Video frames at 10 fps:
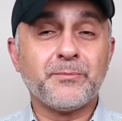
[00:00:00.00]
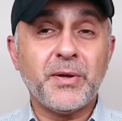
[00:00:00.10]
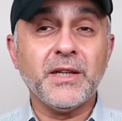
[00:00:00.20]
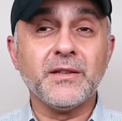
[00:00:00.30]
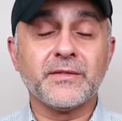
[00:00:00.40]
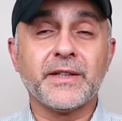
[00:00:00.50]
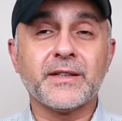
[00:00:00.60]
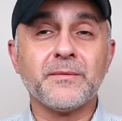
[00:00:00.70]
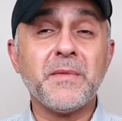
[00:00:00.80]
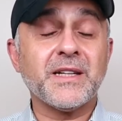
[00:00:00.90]
pills,
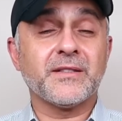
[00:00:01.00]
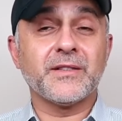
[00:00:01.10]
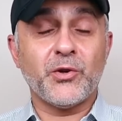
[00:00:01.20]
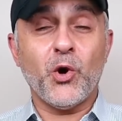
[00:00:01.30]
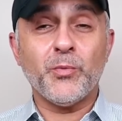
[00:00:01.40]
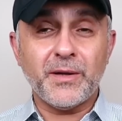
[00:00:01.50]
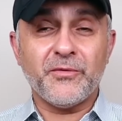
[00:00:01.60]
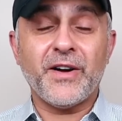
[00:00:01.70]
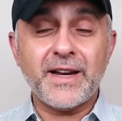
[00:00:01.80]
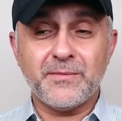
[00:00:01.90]
like a medicine. You open
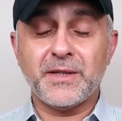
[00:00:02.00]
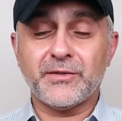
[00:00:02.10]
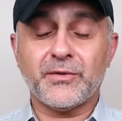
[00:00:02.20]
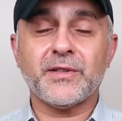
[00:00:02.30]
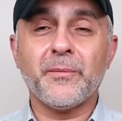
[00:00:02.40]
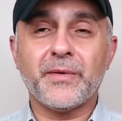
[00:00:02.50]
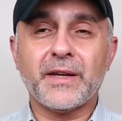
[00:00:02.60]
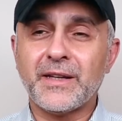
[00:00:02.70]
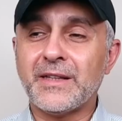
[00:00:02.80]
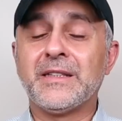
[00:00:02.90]
up vitamins or
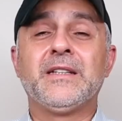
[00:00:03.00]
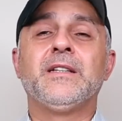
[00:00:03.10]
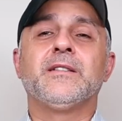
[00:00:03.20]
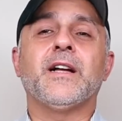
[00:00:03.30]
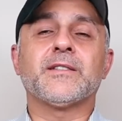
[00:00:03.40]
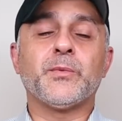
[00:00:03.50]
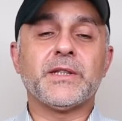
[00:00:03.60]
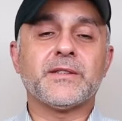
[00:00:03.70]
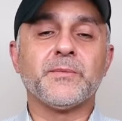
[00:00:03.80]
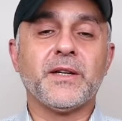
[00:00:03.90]
something, and that's
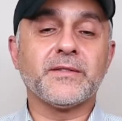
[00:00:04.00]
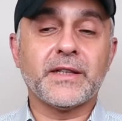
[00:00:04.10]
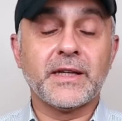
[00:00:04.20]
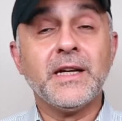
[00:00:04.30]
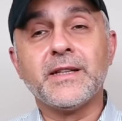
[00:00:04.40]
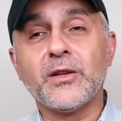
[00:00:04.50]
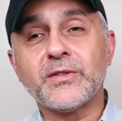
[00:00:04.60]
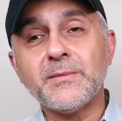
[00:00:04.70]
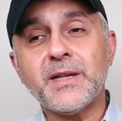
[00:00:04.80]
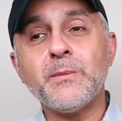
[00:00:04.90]
what it smells like. Now,
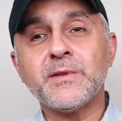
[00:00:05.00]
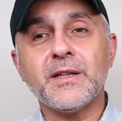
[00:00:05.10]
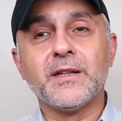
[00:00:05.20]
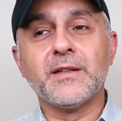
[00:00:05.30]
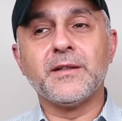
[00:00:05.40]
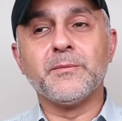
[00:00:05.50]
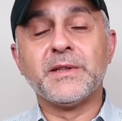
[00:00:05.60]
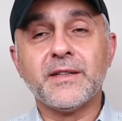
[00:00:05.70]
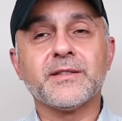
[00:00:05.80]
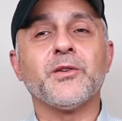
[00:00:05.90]
sometimes uh,
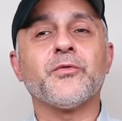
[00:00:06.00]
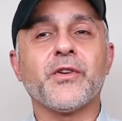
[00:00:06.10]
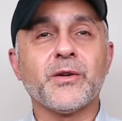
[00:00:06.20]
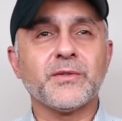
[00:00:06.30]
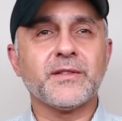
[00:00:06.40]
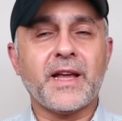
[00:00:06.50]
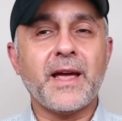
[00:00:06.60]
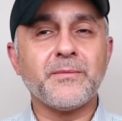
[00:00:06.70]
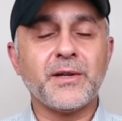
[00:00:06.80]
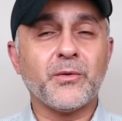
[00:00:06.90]
medicinal fragrances
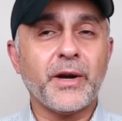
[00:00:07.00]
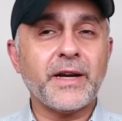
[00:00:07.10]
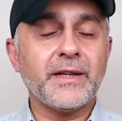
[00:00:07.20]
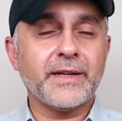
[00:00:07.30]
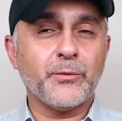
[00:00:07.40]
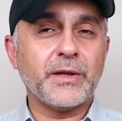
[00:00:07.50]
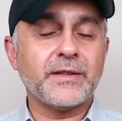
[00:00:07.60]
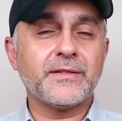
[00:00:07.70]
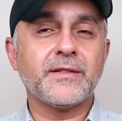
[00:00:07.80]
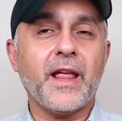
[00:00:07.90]
can be great, like when
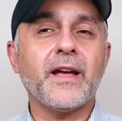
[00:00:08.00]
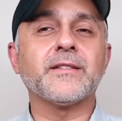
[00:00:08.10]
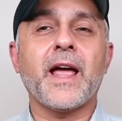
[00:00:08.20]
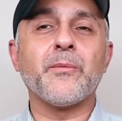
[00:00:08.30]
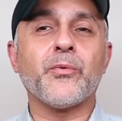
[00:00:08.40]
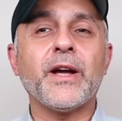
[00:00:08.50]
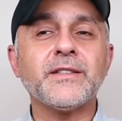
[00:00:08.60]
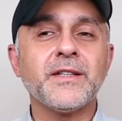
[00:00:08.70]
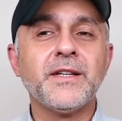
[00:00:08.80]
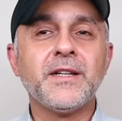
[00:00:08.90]
it has
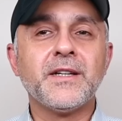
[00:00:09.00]
ambrette,